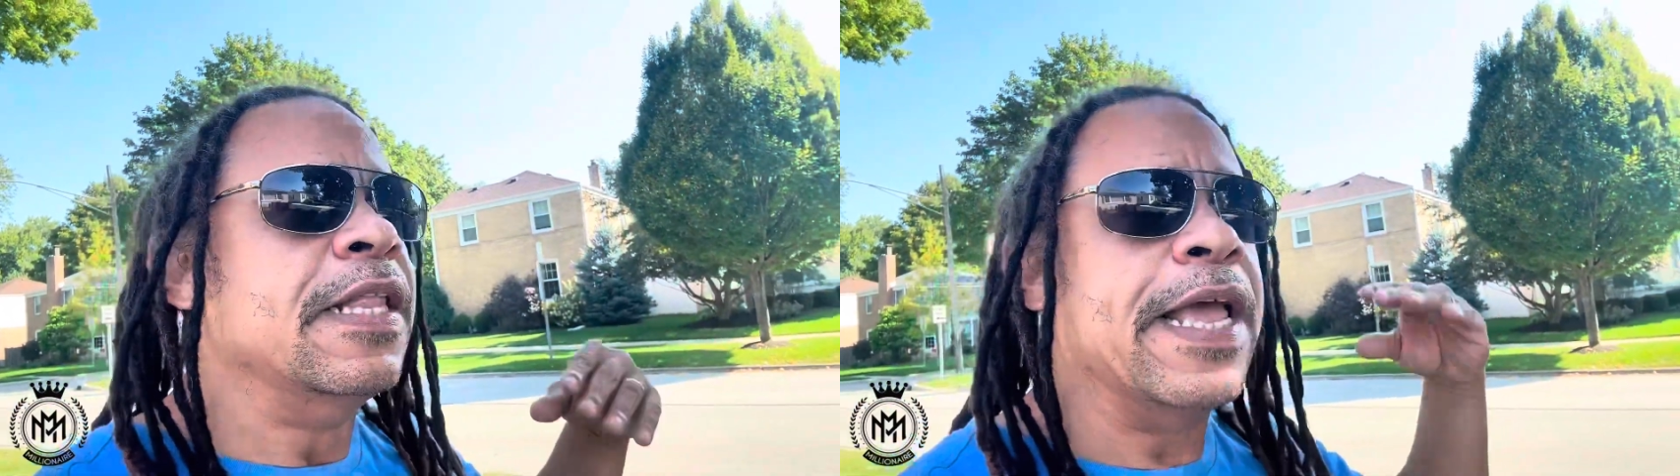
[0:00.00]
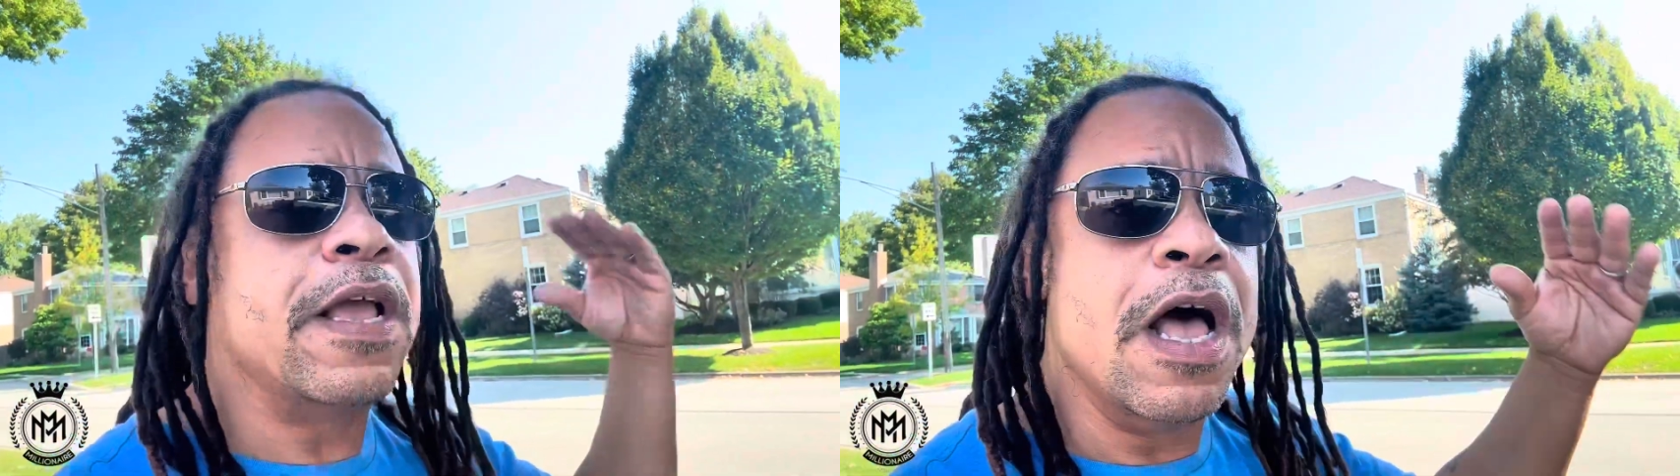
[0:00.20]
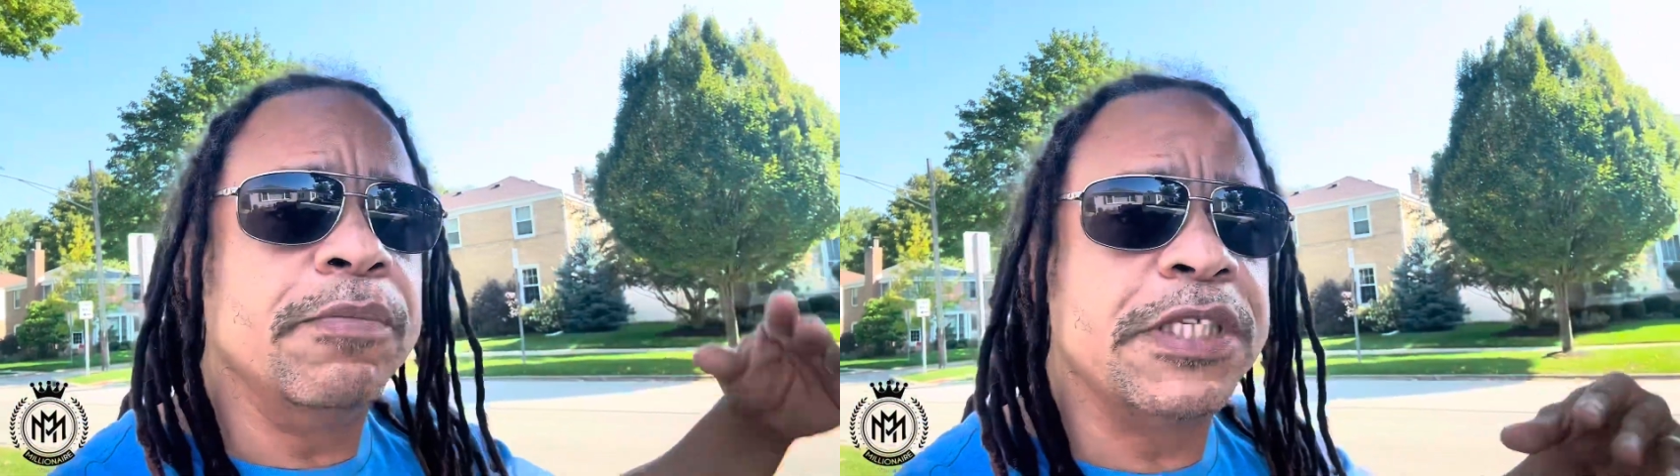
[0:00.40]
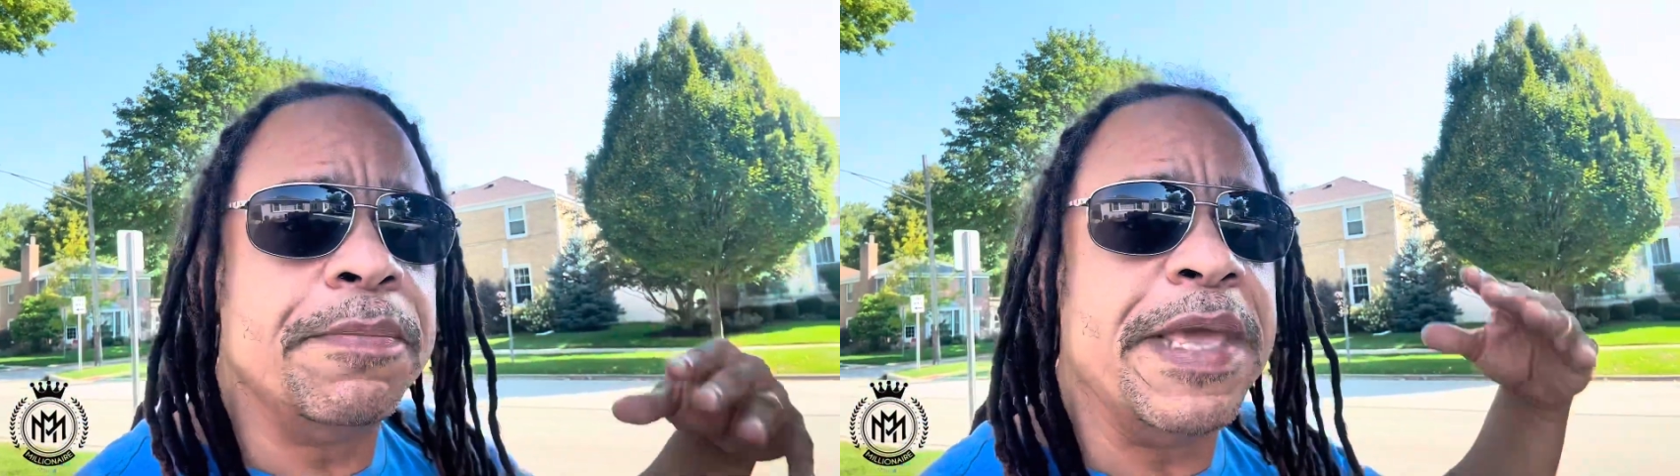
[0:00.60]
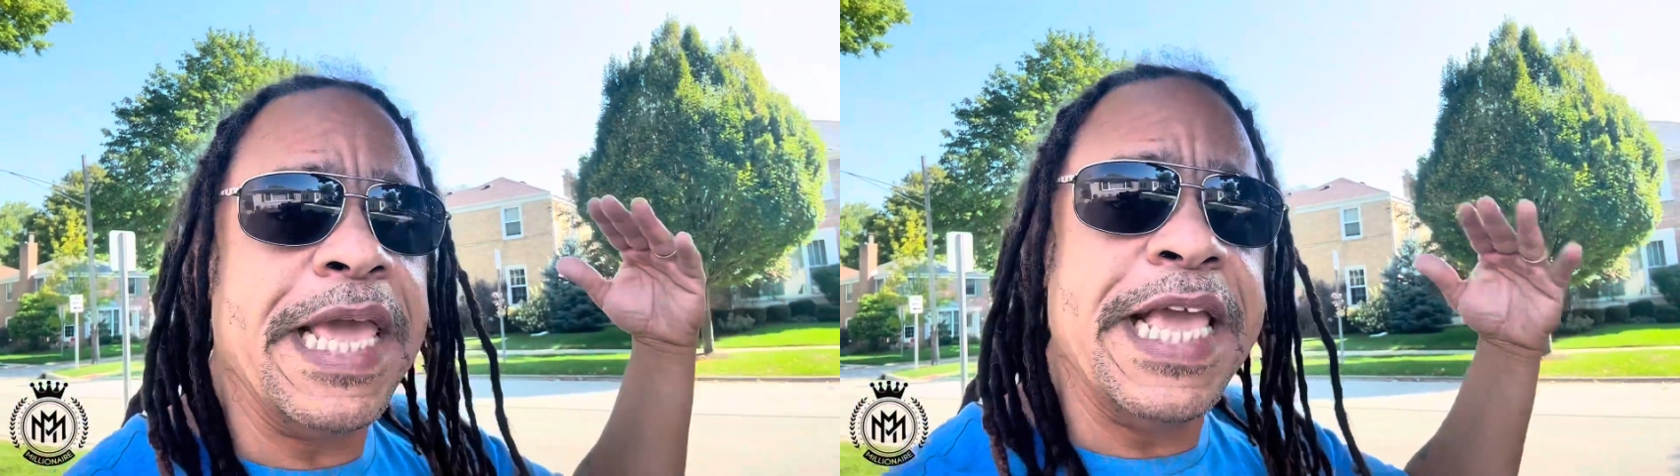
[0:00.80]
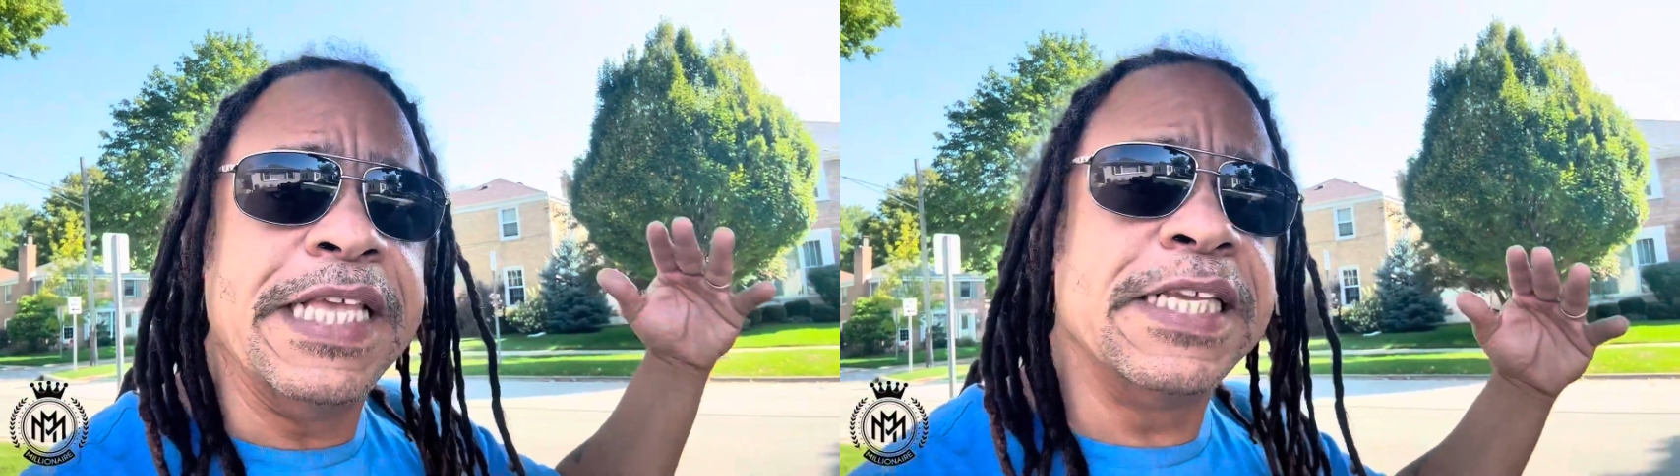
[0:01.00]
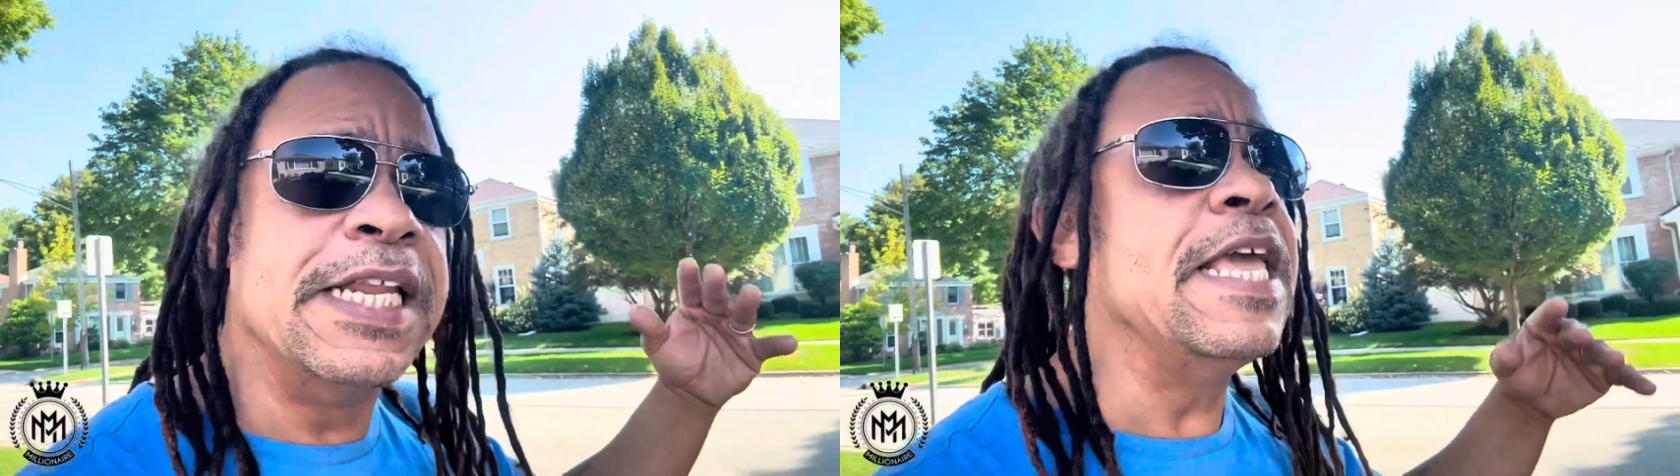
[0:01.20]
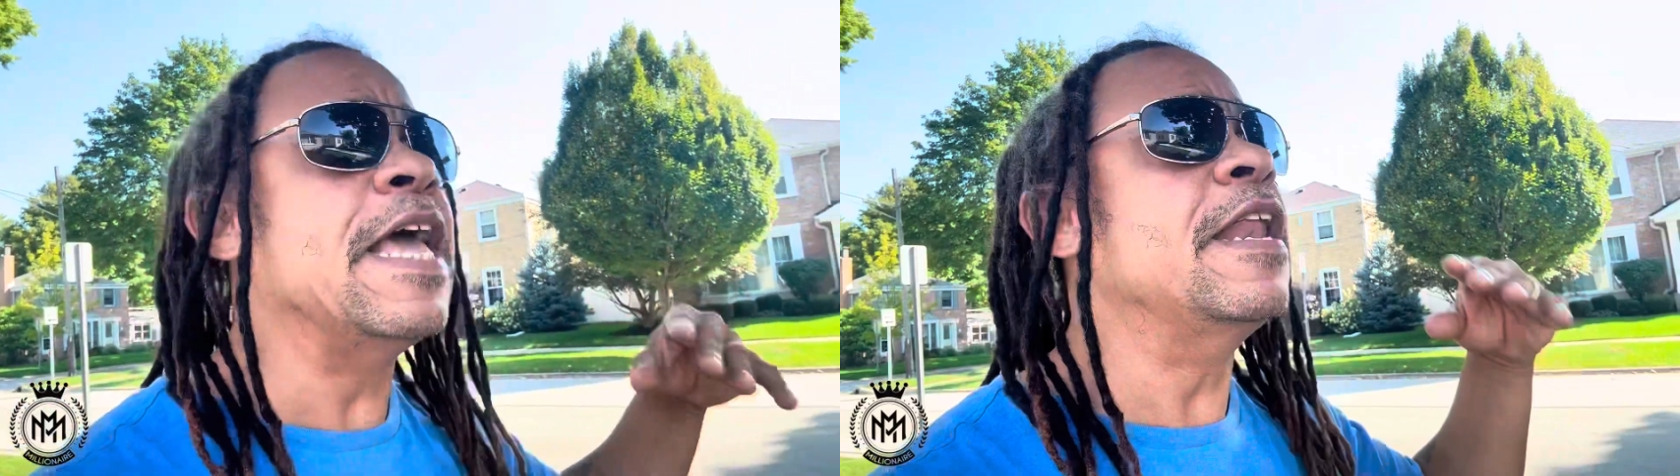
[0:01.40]
that comes to me
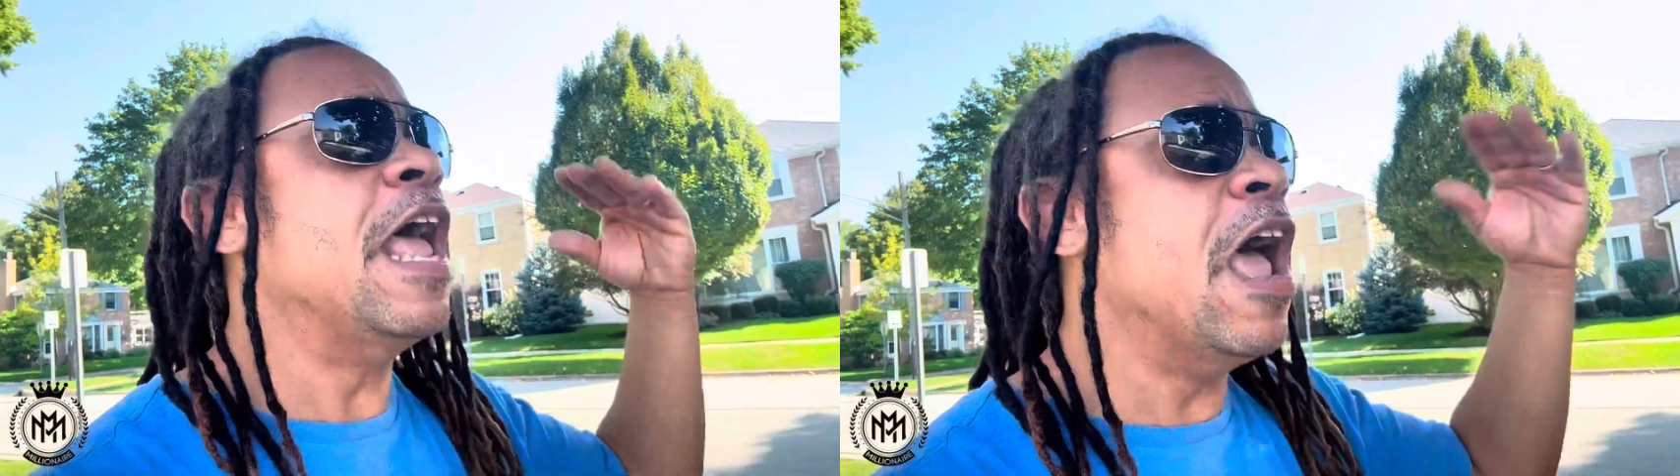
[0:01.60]
easily and